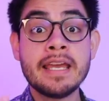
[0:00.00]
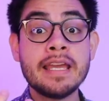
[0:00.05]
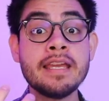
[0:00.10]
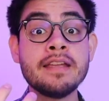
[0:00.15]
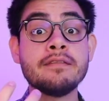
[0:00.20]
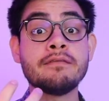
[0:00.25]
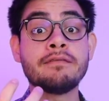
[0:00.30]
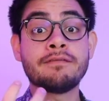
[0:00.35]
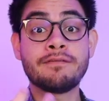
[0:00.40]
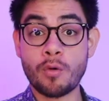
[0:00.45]

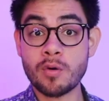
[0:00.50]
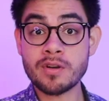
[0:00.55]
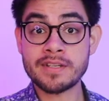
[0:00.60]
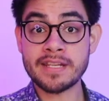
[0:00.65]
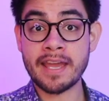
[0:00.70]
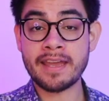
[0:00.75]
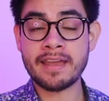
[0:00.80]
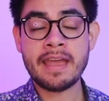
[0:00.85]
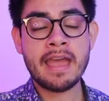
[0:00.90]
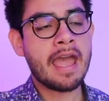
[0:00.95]
in
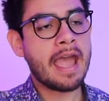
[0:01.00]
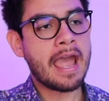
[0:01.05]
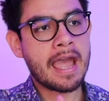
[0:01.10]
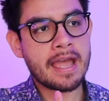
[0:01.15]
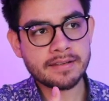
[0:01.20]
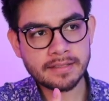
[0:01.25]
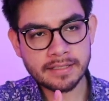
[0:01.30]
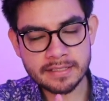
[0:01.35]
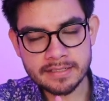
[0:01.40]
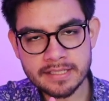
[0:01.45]
forte
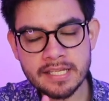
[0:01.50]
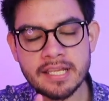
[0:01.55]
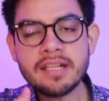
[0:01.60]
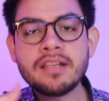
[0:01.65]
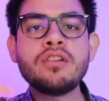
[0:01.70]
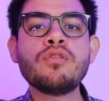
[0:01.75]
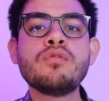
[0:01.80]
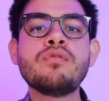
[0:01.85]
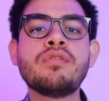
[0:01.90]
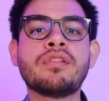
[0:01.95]
and
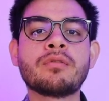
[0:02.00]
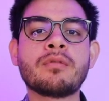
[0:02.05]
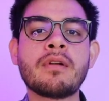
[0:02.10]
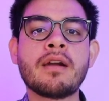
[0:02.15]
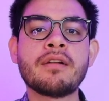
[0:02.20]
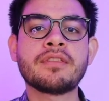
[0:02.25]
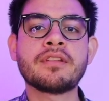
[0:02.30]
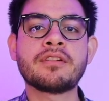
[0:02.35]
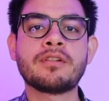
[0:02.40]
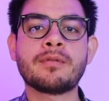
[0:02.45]
continue
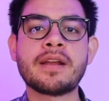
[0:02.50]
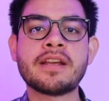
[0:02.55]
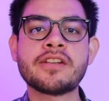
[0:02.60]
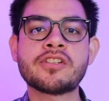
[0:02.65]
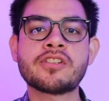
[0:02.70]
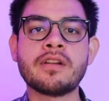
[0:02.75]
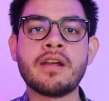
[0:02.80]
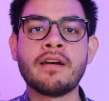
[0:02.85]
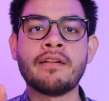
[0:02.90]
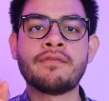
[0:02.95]
throughout the
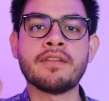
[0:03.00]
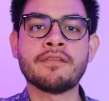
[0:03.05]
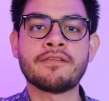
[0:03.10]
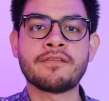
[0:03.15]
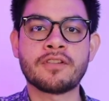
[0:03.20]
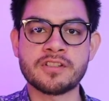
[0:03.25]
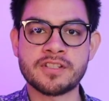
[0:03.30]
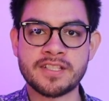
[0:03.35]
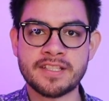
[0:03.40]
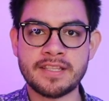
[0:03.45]
duration of the
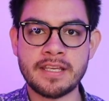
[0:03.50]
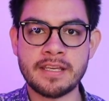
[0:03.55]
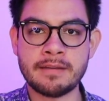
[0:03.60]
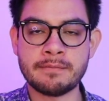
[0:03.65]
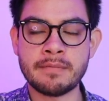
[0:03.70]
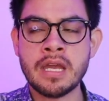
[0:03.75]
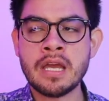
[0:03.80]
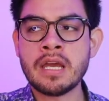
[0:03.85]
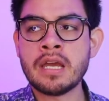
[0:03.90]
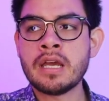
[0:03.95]
first
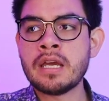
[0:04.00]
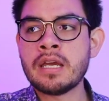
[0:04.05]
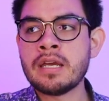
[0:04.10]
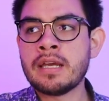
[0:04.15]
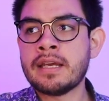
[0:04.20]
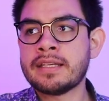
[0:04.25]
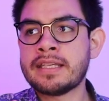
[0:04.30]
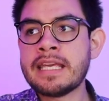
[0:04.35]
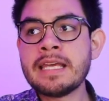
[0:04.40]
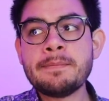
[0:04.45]
theme,
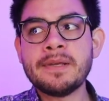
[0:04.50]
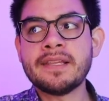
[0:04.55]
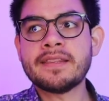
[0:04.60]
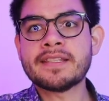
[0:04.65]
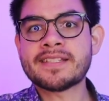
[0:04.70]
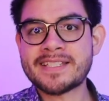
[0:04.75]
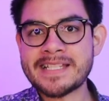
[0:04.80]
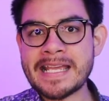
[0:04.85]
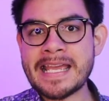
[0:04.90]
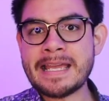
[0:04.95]
keeping the
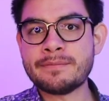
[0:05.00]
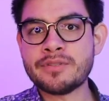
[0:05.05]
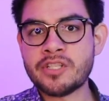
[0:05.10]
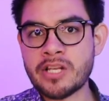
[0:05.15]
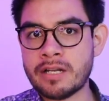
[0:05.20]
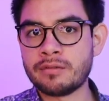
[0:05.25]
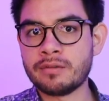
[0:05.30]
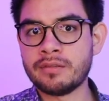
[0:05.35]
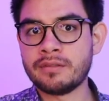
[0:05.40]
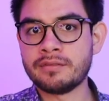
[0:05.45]
same
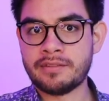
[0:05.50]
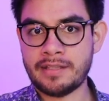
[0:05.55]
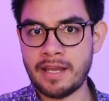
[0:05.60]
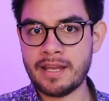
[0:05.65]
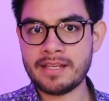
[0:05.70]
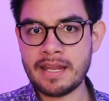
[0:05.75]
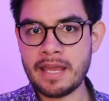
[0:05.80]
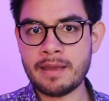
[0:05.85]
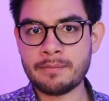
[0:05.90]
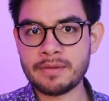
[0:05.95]
general
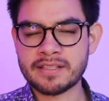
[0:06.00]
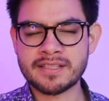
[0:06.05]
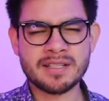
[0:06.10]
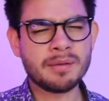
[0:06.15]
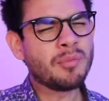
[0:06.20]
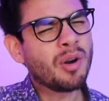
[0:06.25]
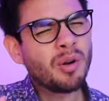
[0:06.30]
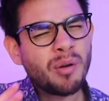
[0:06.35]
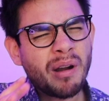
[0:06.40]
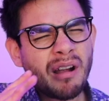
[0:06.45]
dynamic.
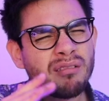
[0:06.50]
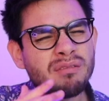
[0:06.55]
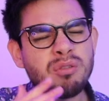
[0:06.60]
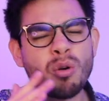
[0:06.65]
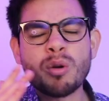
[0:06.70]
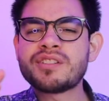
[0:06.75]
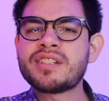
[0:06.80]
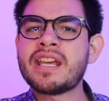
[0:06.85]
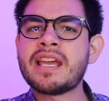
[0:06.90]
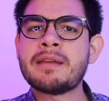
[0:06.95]
Somewhere around
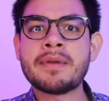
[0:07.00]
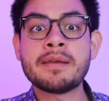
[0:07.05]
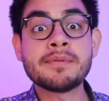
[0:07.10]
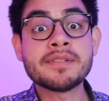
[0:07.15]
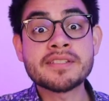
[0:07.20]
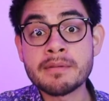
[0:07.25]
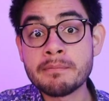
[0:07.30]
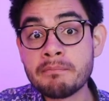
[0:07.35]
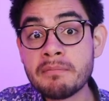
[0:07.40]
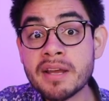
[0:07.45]
forte, maybe
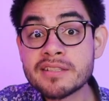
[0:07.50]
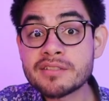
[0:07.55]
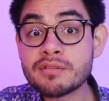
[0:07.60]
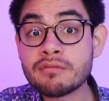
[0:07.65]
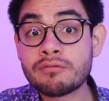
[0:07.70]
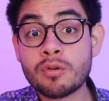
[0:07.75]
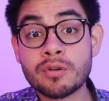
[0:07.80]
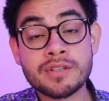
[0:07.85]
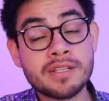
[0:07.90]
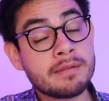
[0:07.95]
some mezzo
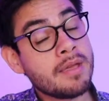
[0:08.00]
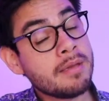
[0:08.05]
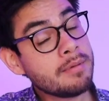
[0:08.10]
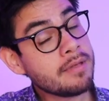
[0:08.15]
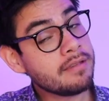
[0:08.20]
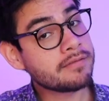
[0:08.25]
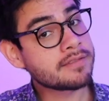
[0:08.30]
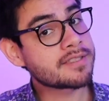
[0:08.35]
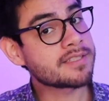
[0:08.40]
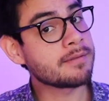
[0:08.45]
forte, maybe
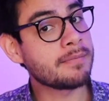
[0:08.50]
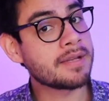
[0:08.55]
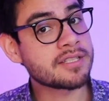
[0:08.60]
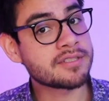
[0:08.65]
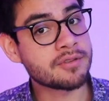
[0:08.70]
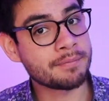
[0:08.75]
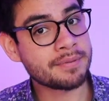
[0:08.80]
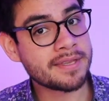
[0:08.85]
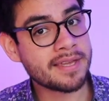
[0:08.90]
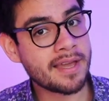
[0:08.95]
even some
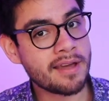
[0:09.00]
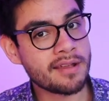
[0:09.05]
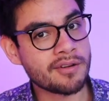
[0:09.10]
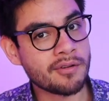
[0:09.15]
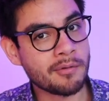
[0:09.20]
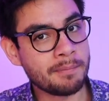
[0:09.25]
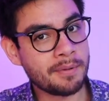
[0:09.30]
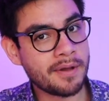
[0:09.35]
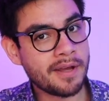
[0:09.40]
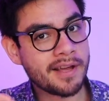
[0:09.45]
mezzo
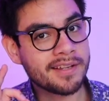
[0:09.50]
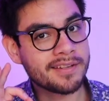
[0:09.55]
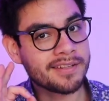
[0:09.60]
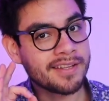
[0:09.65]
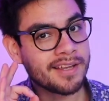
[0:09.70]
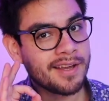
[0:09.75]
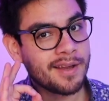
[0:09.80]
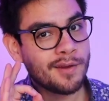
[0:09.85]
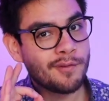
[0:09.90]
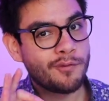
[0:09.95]
piano, but
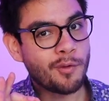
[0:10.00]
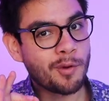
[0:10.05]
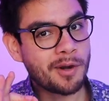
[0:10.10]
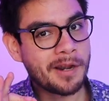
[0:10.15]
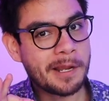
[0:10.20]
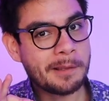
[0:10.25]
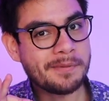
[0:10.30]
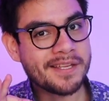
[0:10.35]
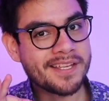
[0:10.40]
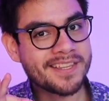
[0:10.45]

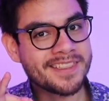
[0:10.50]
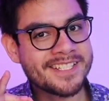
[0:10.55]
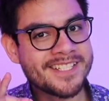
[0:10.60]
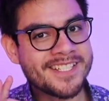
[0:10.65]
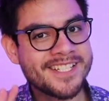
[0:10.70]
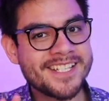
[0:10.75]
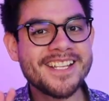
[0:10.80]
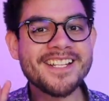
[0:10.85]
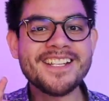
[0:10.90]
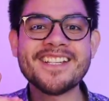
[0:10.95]
Fauré, being the
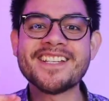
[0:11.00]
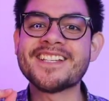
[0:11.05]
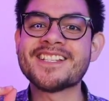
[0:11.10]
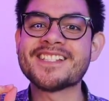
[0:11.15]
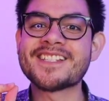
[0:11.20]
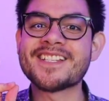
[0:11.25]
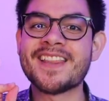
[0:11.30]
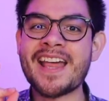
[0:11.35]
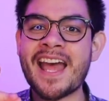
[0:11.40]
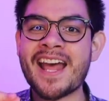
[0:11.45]

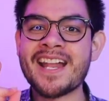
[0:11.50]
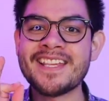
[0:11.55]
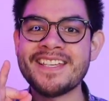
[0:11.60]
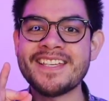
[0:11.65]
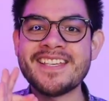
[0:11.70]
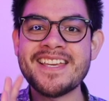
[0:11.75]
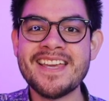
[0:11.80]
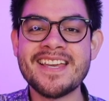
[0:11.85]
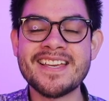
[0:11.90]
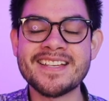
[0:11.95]
genius that
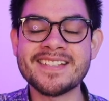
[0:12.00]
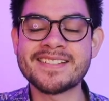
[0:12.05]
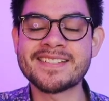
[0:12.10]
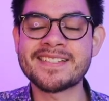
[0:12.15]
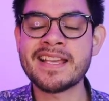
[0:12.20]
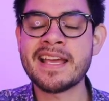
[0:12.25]
he is,